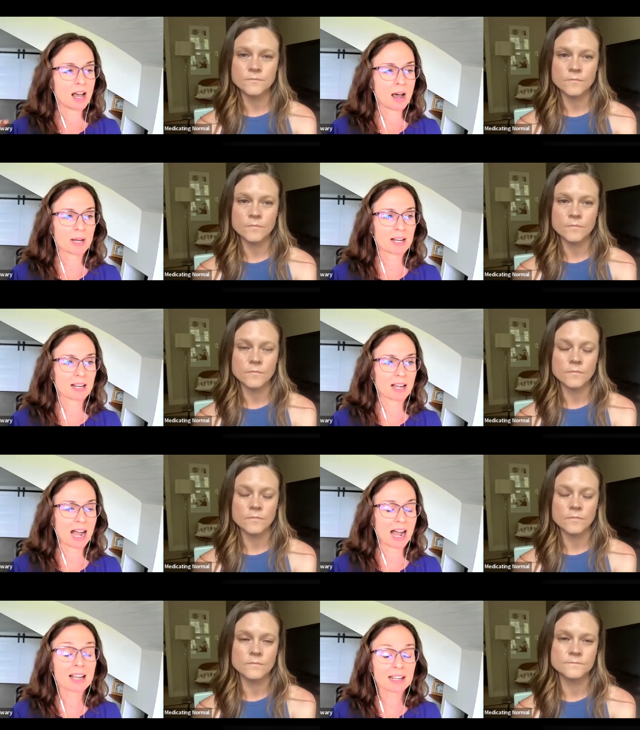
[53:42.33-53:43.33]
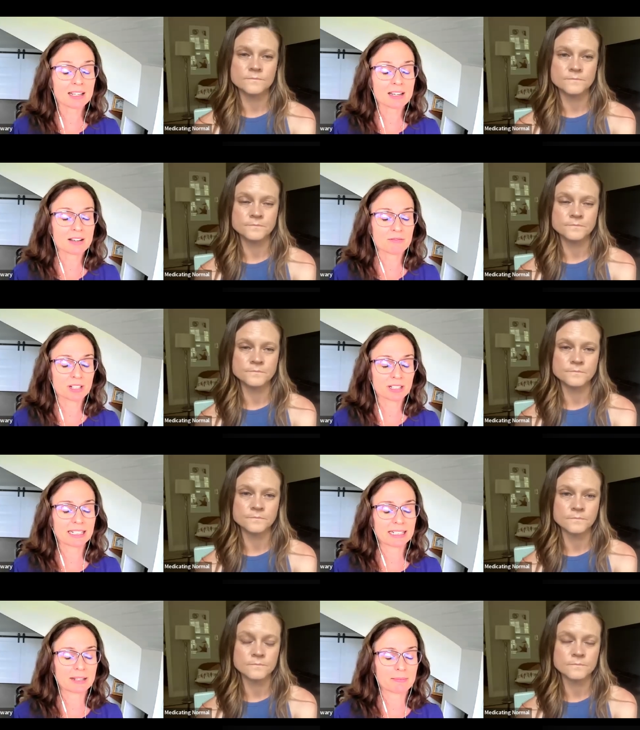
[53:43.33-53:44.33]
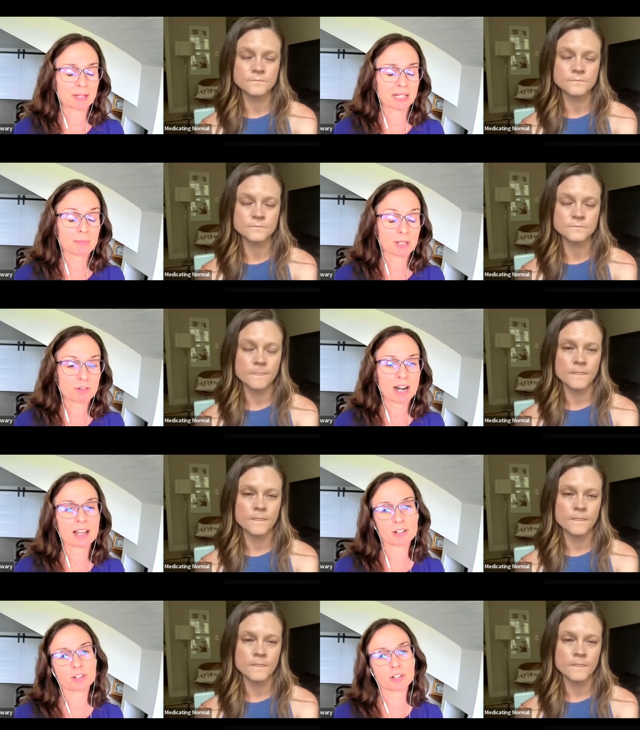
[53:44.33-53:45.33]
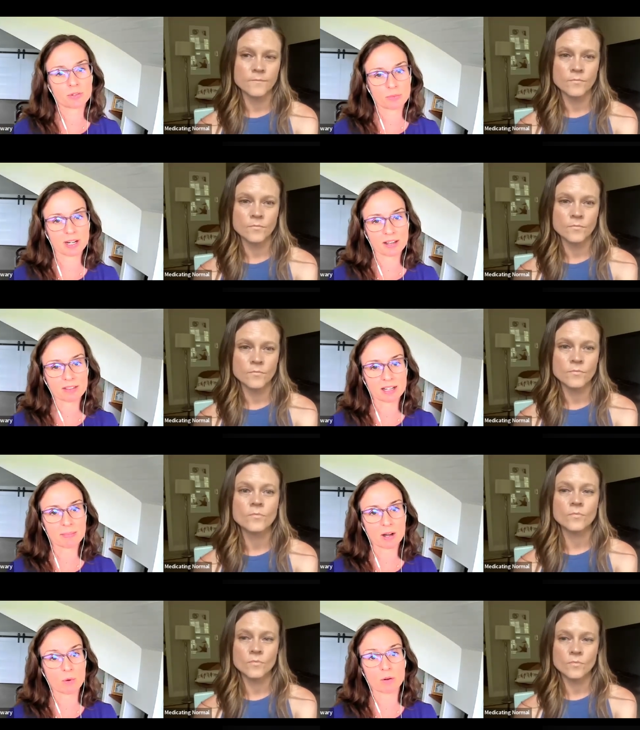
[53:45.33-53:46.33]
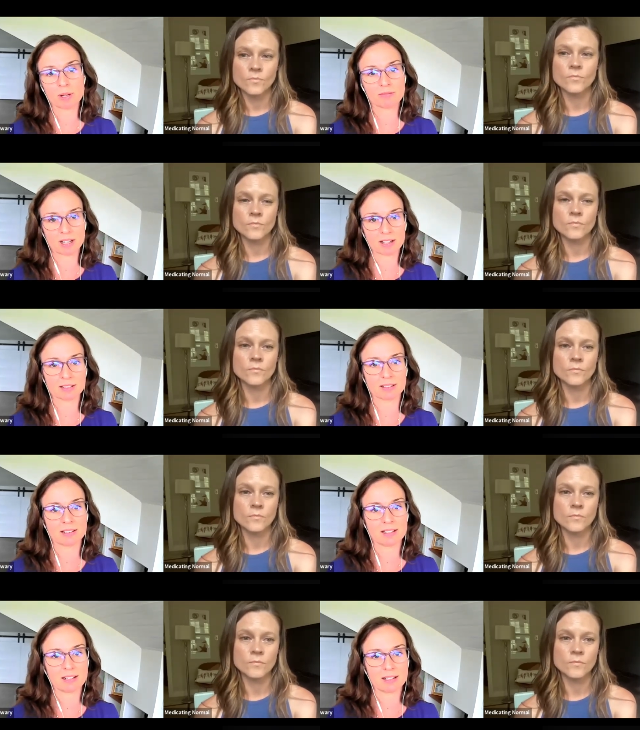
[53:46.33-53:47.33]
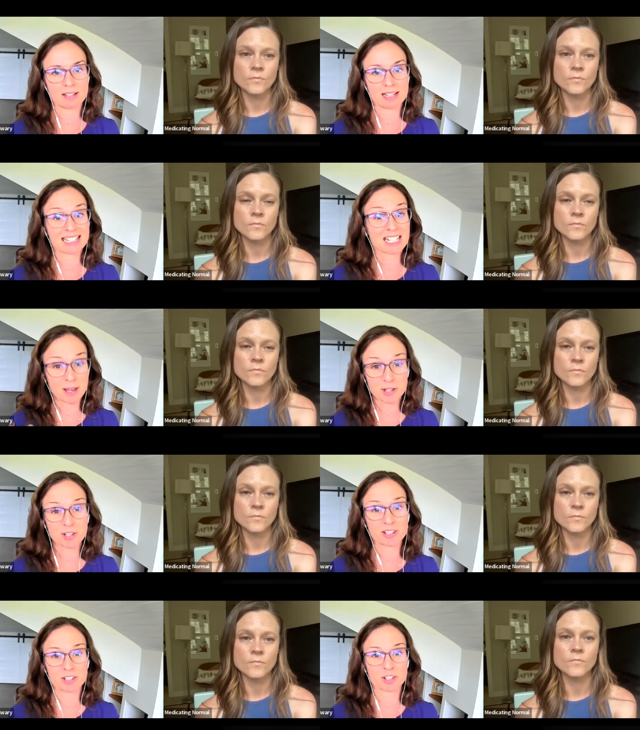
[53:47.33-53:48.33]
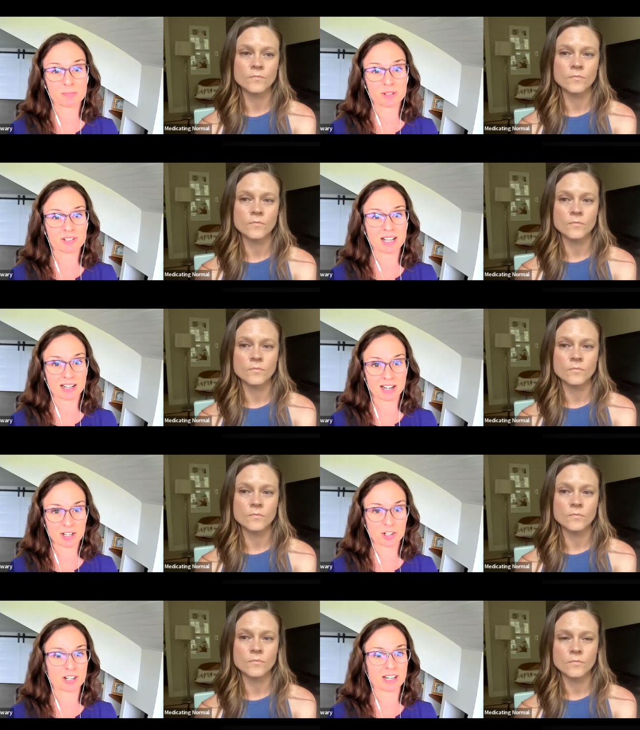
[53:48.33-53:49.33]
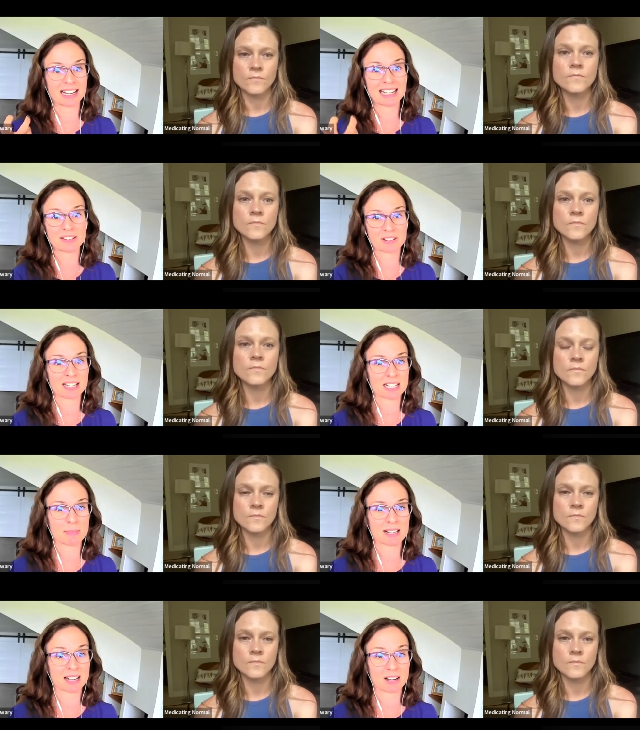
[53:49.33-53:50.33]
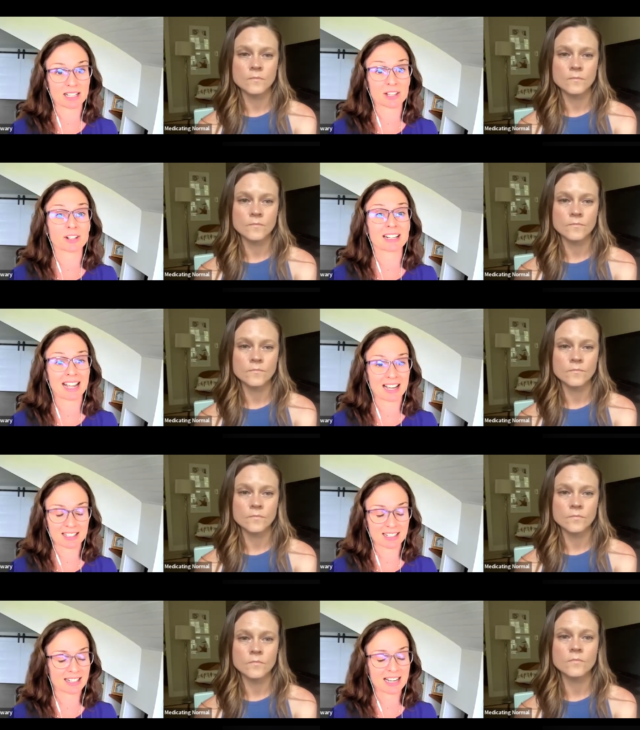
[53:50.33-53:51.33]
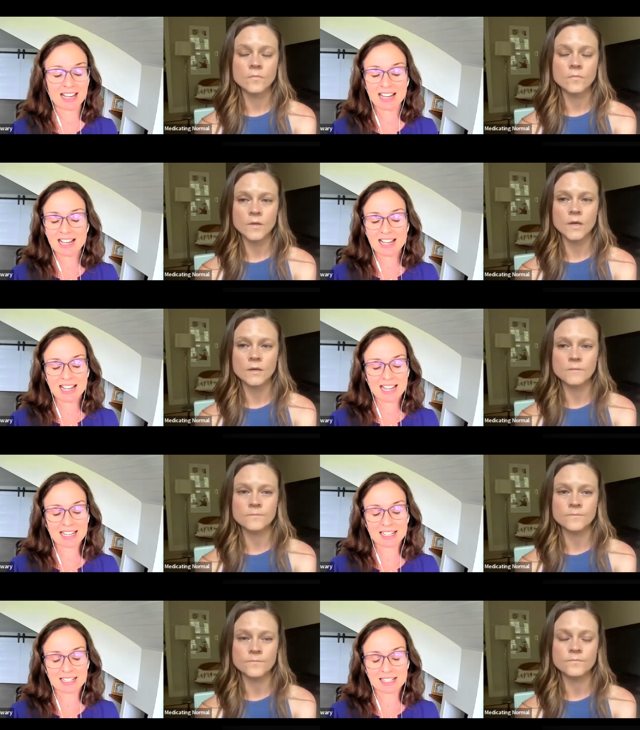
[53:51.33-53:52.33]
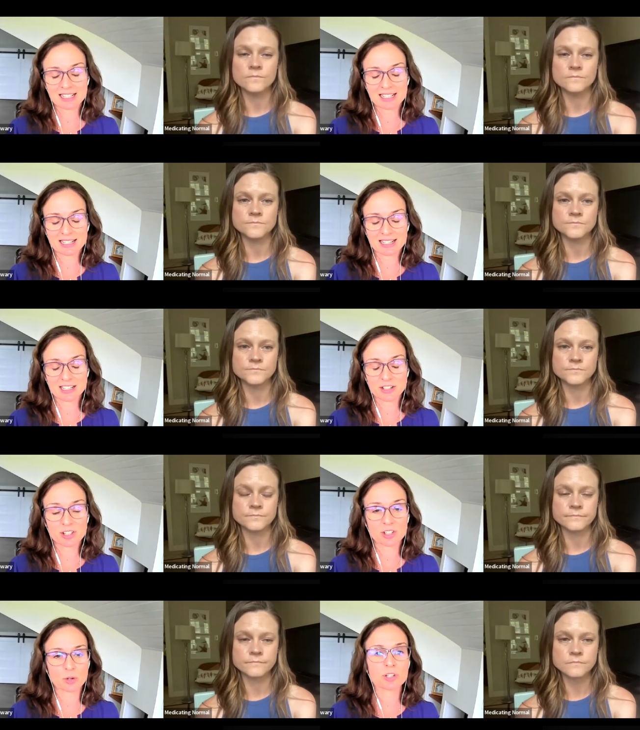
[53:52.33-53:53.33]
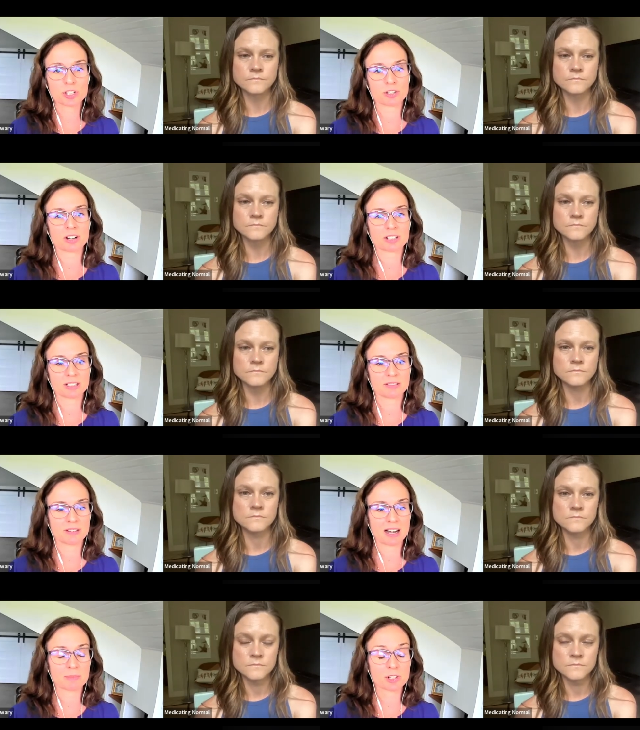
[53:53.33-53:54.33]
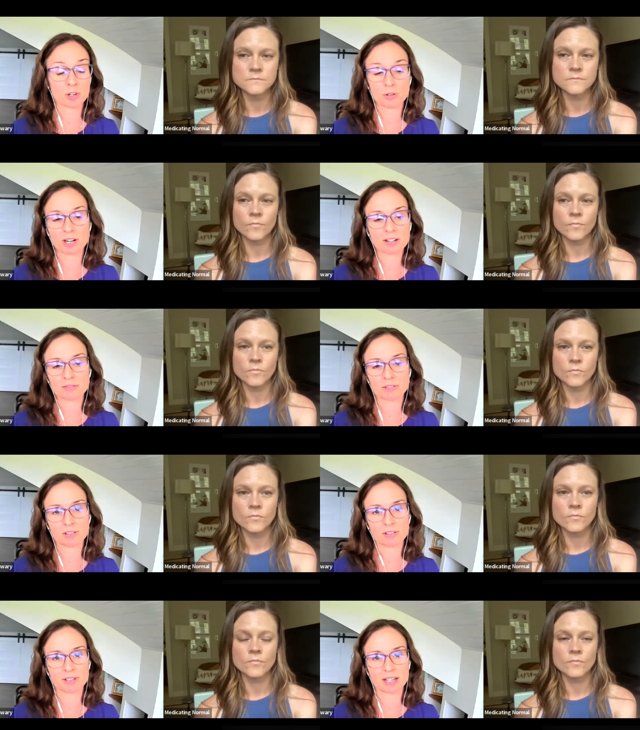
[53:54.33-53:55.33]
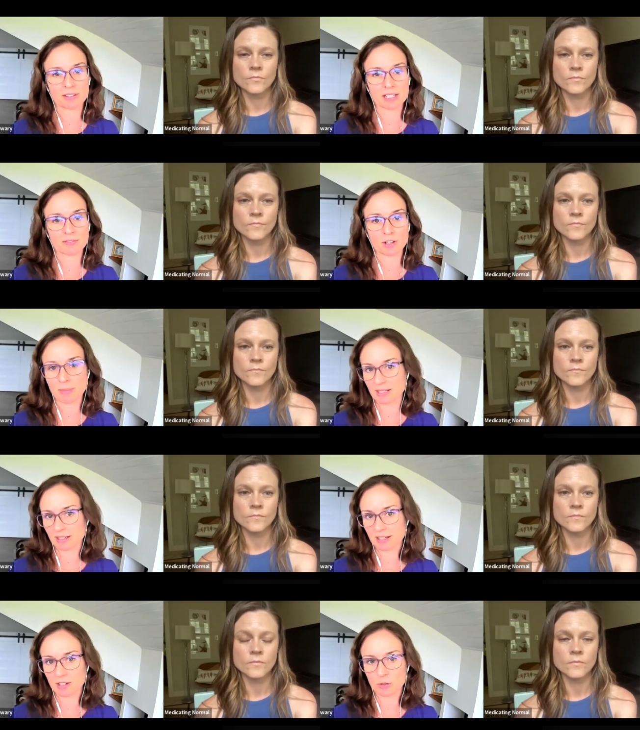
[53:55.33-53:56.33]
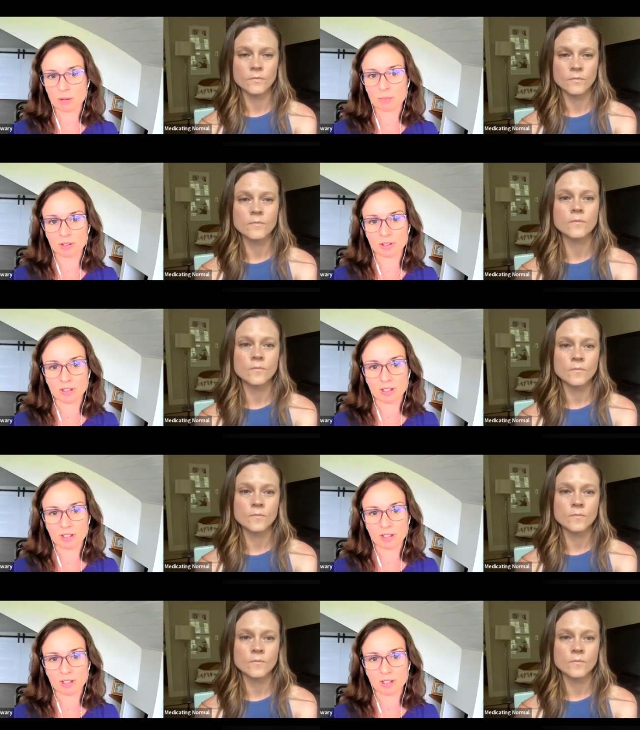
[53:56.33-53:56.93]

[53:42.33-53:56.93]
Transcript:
Speaker 1: but I really become enraged when I think about what we've done, especially in terms of psychiatry and giving these meds out like they're candy. Yeah. It is it is so destructive. I'm so grateful that this film Medicating Normal